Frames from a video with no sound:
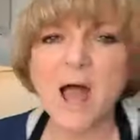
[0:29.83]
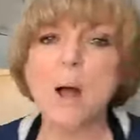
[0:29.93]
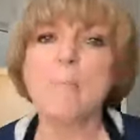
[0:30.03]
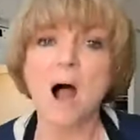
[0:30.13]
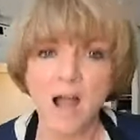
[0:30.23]

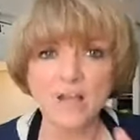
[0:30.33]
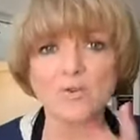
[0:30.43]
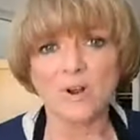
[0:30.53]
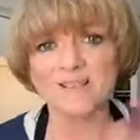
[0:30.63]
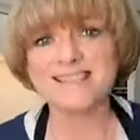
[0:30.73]
Pie
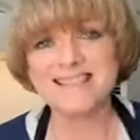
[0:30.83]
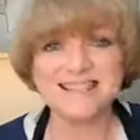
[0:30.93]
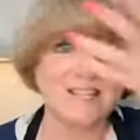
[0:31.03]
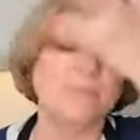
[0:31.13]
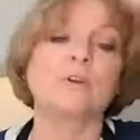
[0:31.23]
crust is
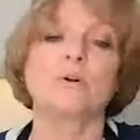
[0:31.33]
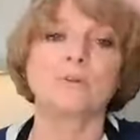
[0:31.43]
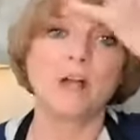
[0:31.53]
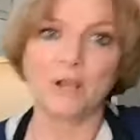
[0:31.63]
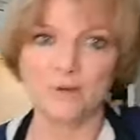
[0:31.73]
difficult.
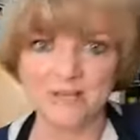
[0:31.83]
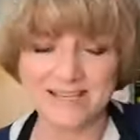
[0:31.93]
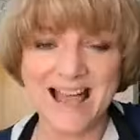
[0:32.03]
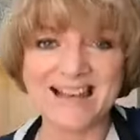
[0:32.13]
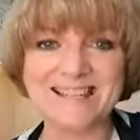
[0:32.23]
Hello, it is
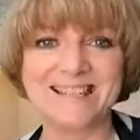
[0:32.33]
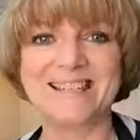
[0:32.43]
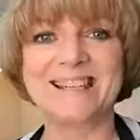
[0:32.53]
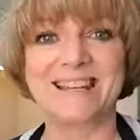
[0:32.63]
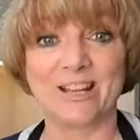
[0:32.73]
Alison
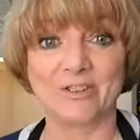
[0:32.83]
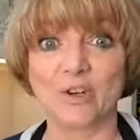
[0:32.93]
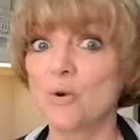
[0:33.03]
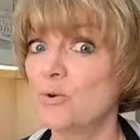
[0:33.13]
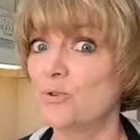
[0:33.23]
in the kitchen.
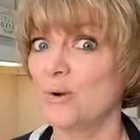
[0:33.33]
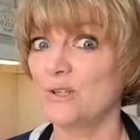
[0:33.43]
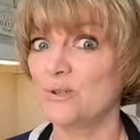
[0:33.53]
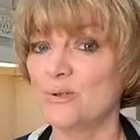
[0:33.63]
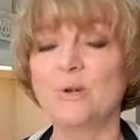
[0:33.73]
Who's going to
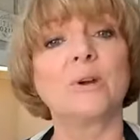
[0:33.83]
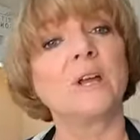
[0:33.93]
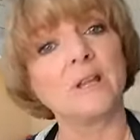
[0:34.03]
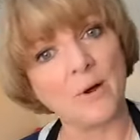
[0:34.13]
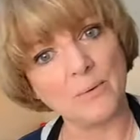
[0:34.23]
do the
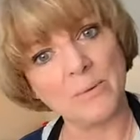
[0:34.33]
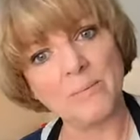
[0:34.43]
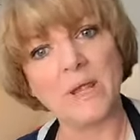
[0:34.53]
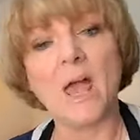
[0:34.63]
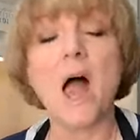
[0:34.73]
cooking? That would be
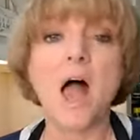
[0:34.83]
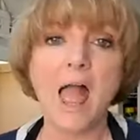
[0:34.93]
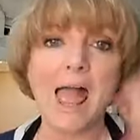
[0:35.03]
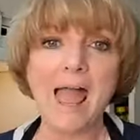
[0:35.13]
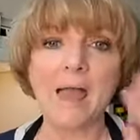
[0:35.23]
me.
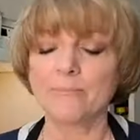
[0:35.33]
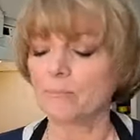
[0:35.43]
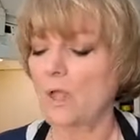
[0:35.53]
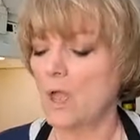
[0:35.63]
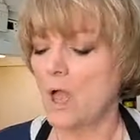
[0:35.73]
Uh,
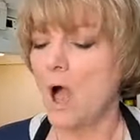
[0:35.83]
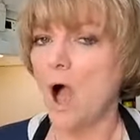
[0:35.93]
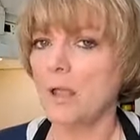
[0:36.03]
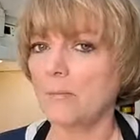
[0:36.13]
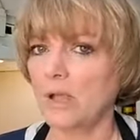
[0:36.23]

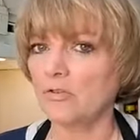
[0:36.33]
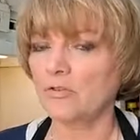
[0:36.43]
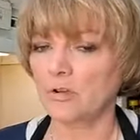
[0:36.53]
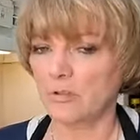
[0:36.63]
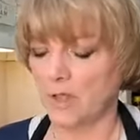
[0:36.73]
I
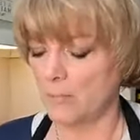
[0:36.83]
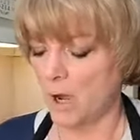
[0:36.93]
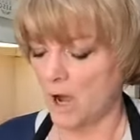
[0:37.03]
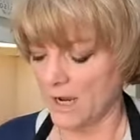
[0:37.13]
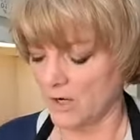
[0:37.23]
mentioned that
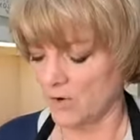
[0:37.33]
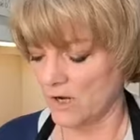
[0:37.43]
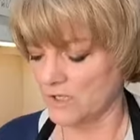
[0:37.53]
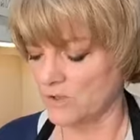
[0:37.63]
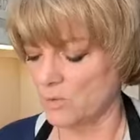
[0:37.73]
pie
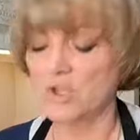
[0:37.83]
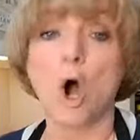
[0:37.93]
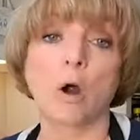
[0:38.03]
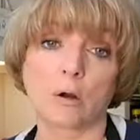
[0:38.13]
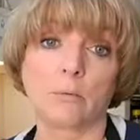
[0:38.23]
crust was
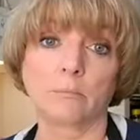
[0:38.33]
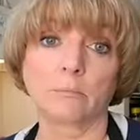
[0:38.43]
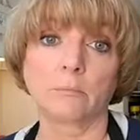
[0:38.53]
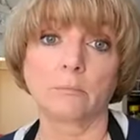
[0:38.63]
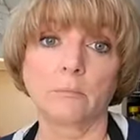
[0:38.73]
hard.
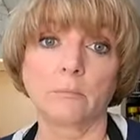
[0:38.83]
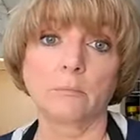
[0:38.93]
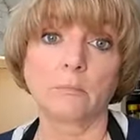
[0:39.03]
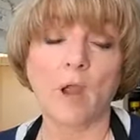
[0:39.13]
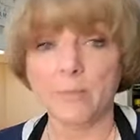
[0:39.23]

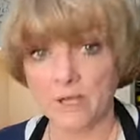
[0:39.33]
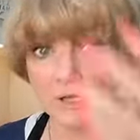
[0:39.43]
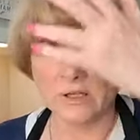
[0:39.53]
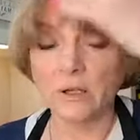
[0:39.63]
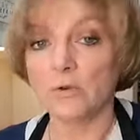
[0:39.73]
I
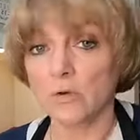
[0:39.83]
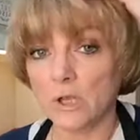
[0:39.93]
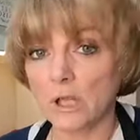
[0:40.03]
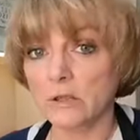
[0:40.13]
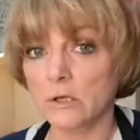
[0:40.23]
mean, you can
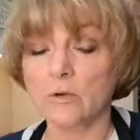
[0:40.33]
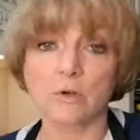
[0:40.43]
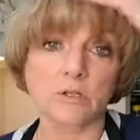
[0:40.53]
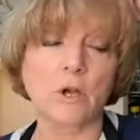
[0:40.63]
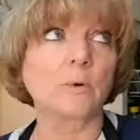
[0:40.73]
get the
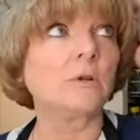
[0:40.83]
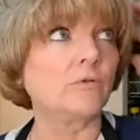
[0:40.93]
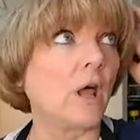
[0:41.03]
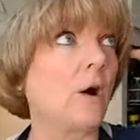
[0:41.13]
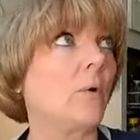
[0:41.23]
Crisco and the
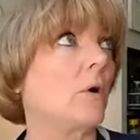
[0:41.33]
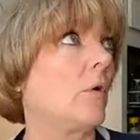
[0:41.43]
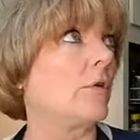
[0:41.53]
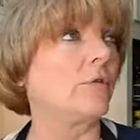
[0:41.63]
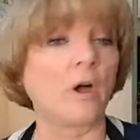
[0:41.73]
flour and all
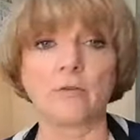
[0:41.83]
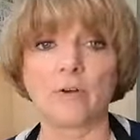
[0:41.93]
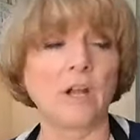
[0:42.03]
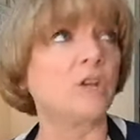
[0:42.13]
the stuff, and I